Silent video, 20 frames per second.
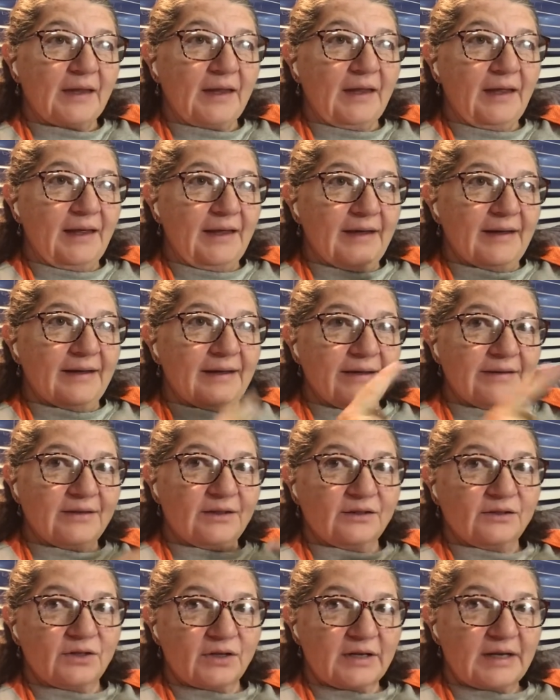
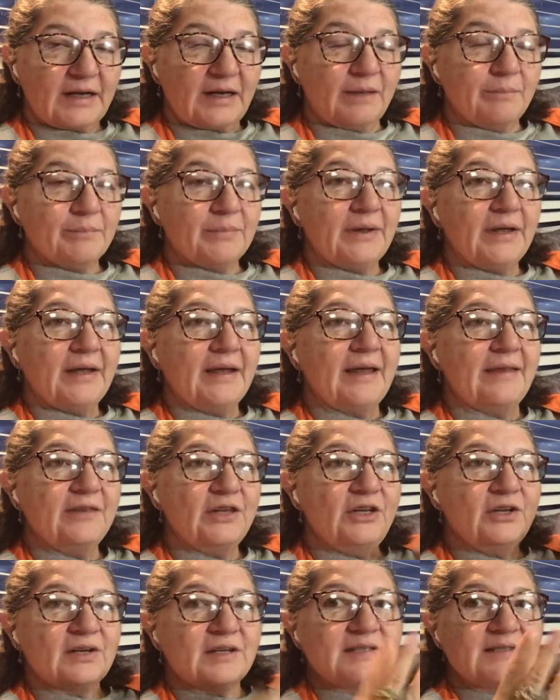and look it up, and
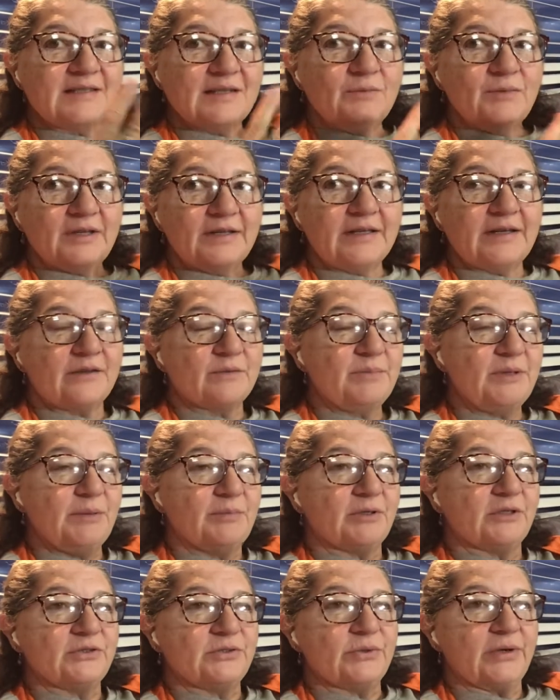then you can see what the other
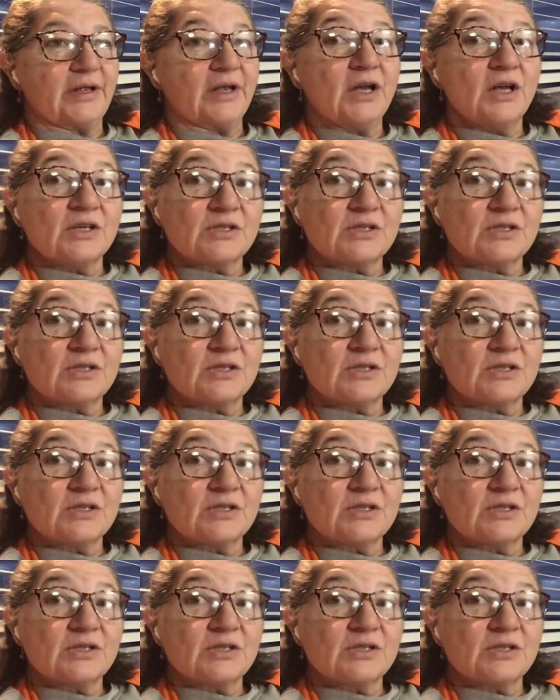people are doing.